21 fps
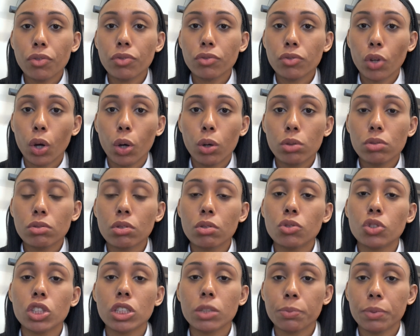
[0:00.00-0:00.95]
nose, or
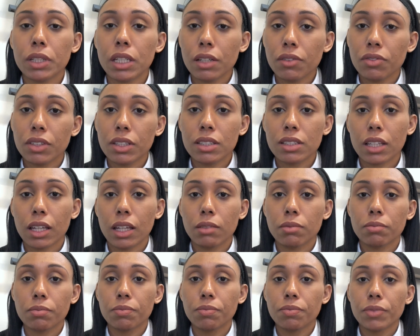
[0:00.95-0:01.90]
just beneath the skin.
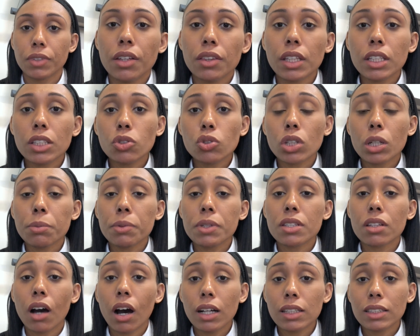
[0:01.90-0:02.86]
These treatments
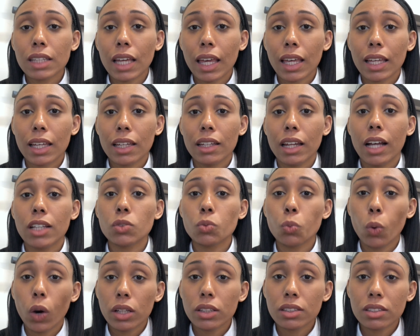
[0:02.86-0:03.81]
are taken as
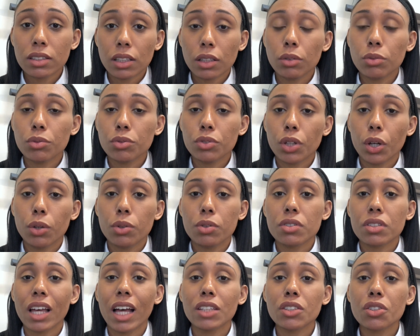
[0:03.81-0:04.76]
one single
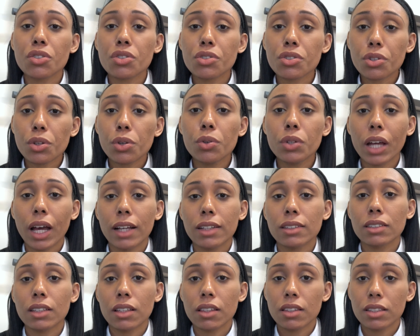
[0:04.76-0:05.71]
dose as soon
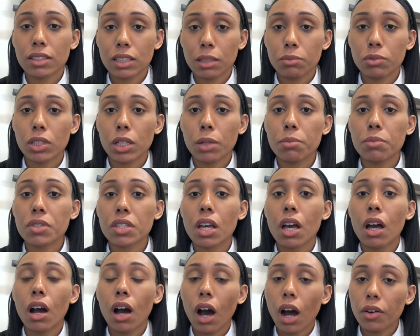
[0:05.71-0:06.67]
as the symptoms
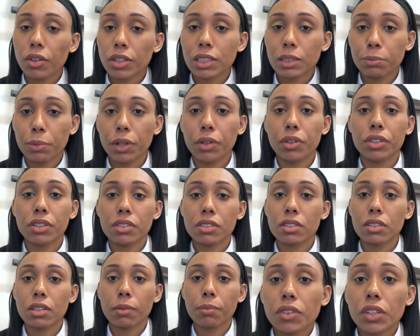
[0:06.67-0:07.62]
are
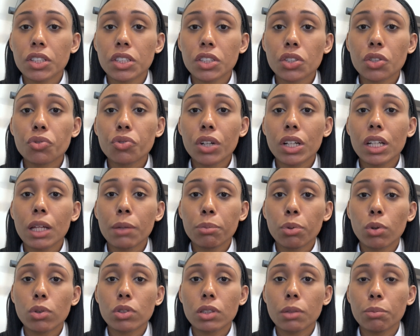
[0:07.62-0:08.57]
experienced. This is a really
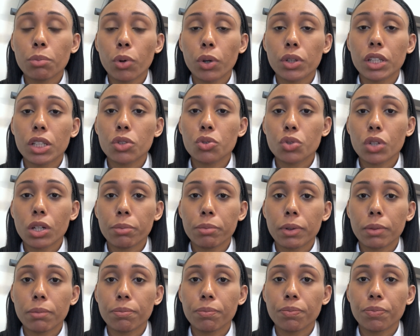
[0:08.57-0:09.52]
important point in
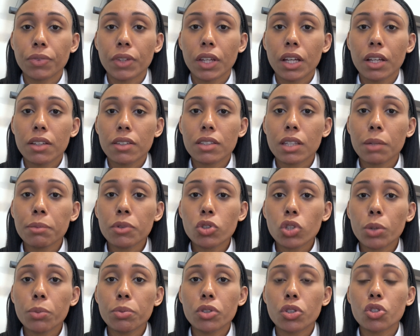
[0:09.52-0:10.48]
treatment.
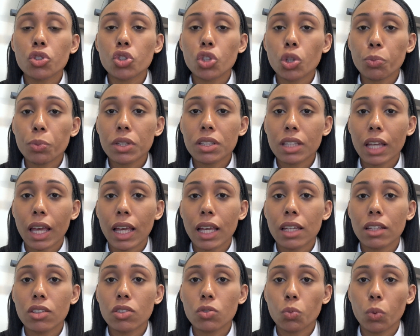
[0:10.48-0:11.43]
Sumatriptan should be
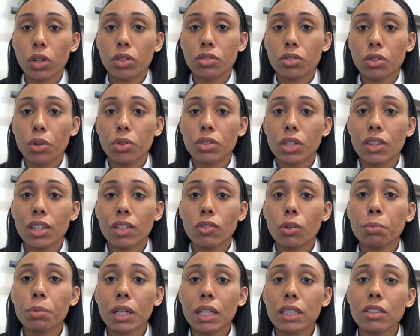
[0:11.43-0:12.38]
taken as one dose and then
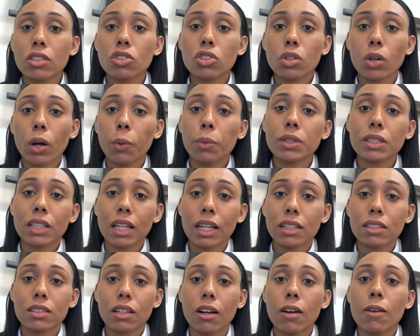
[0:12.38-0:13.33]
repeated 2 hours
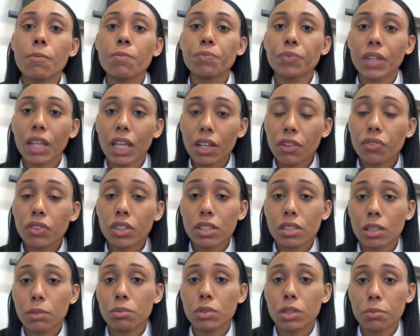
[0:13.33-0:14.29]
later if the
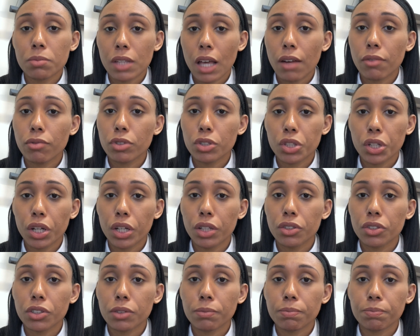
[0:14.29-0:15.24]
symptoms have returned.